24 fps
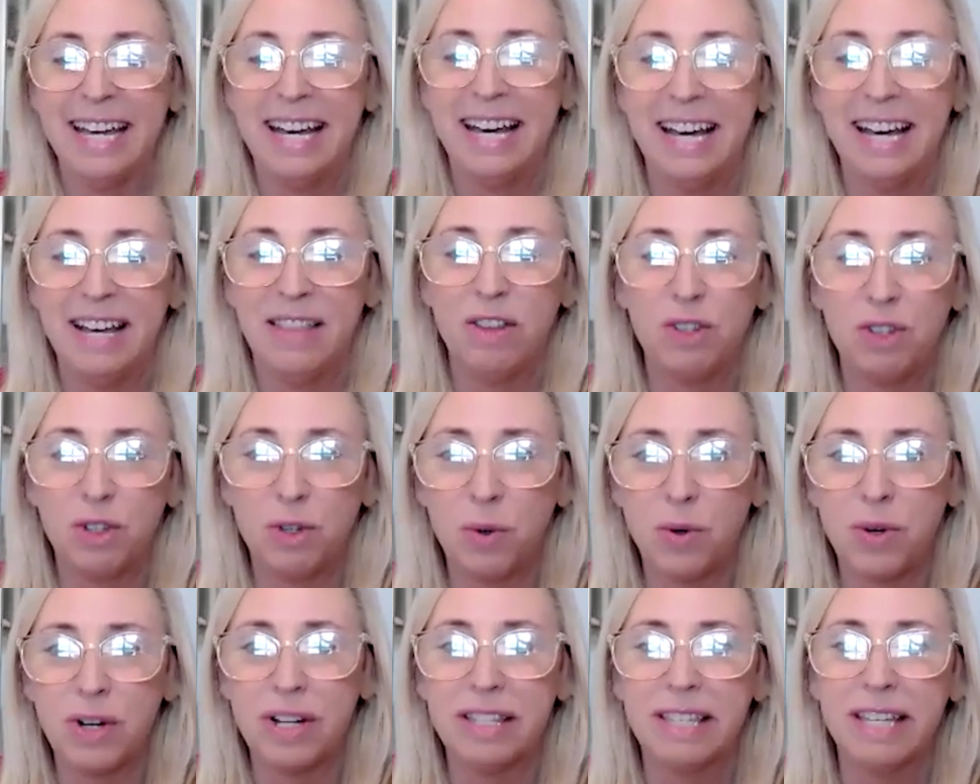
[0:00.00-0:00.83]
The
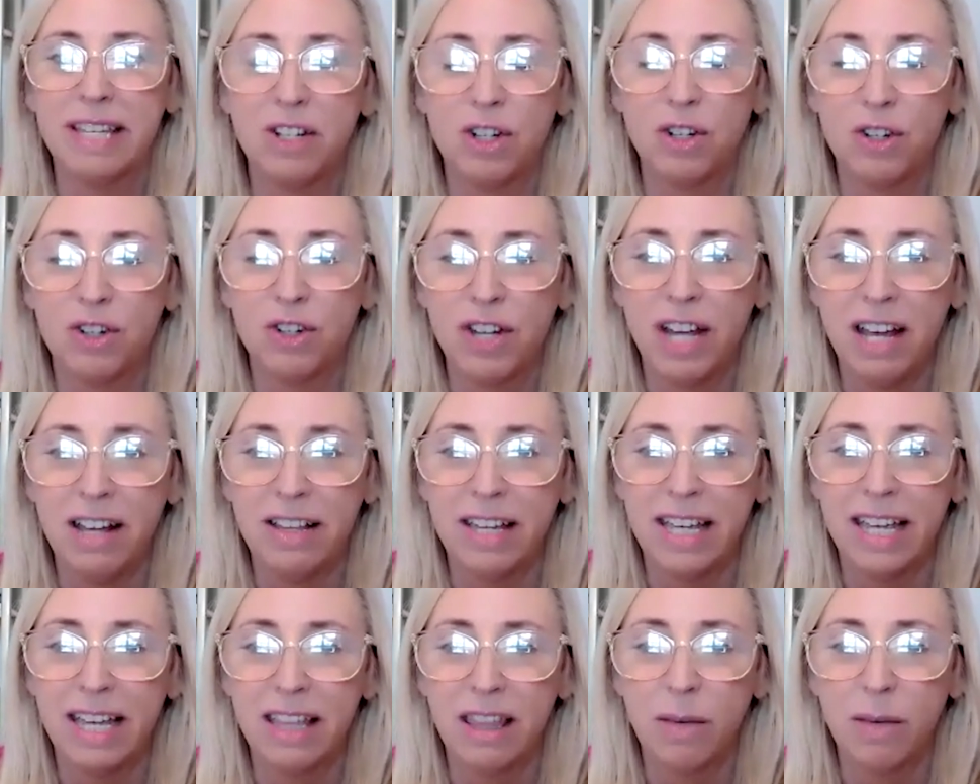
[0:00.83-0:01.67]
stories that you're
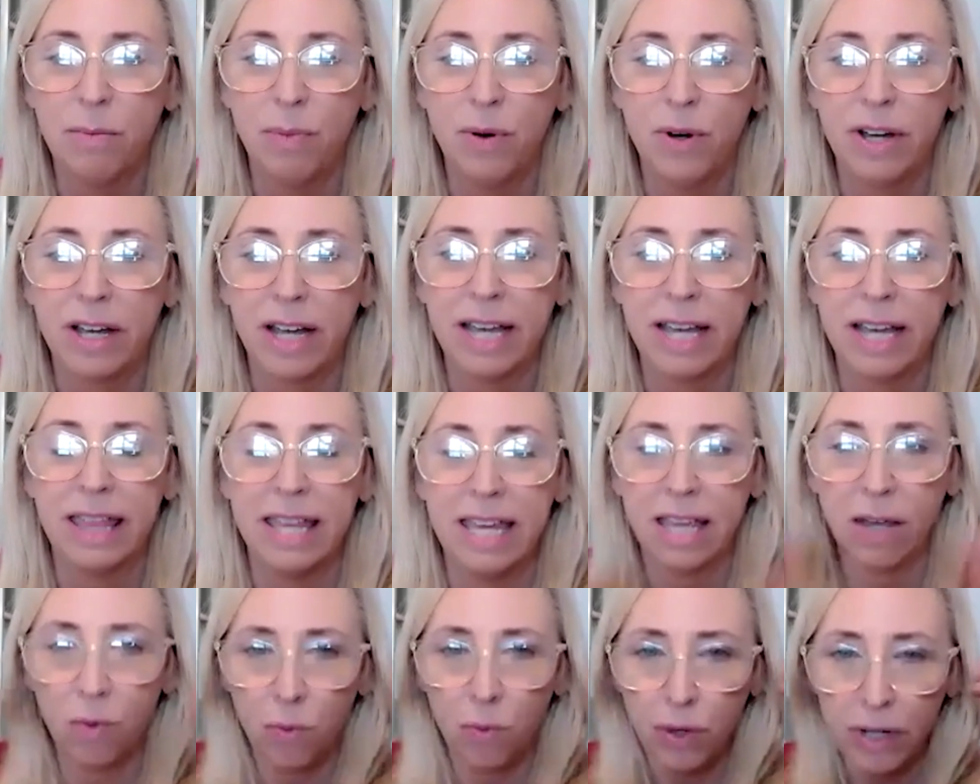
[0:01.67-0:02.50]
telling in the book, I
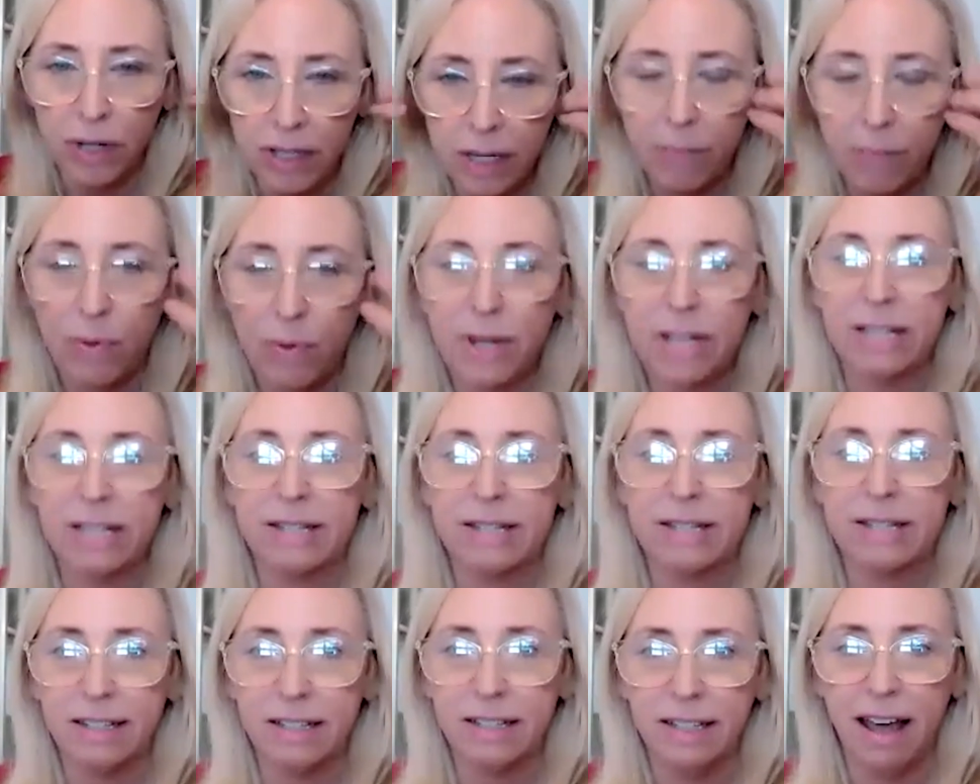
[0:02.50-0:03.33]
think it really
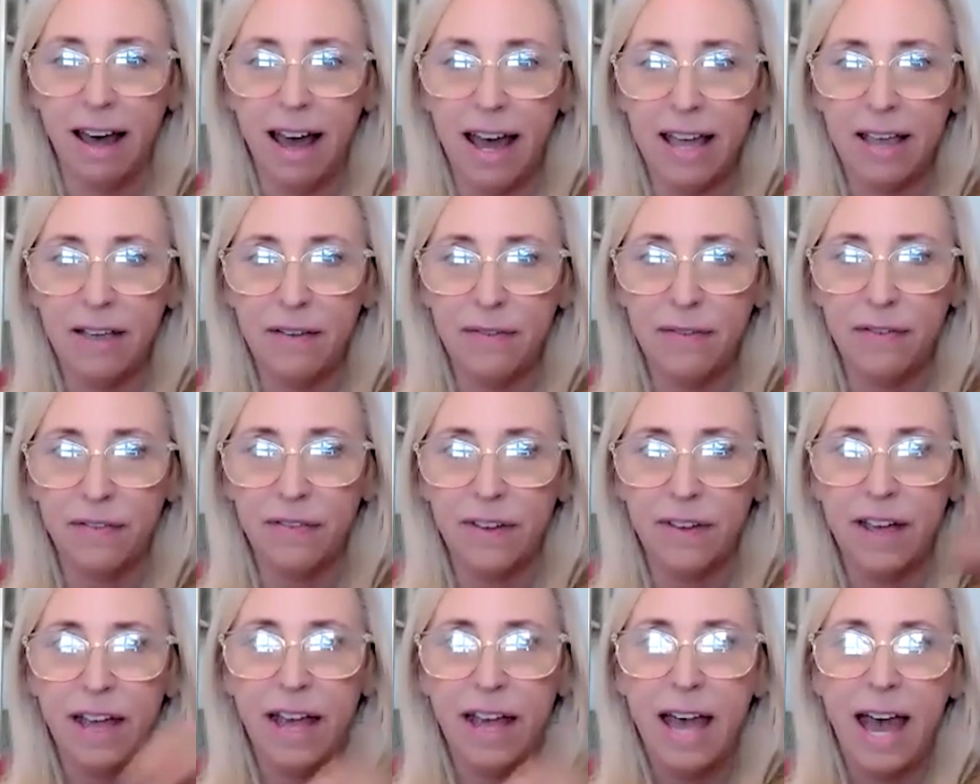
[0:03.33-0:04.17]
brings to
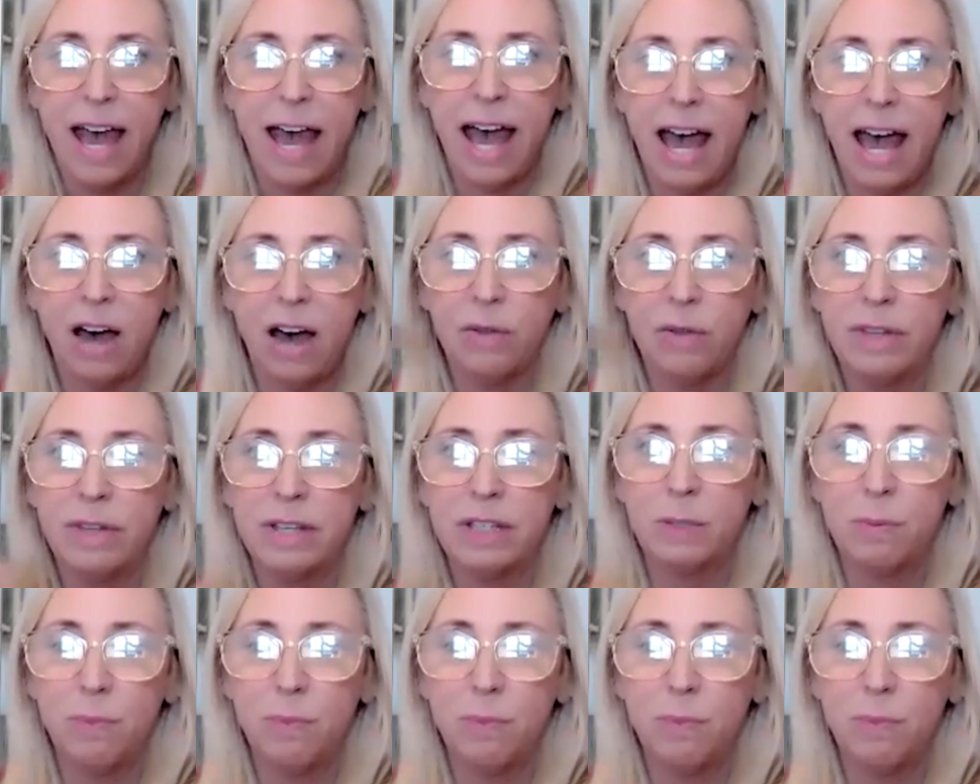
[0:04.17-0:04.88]
life how this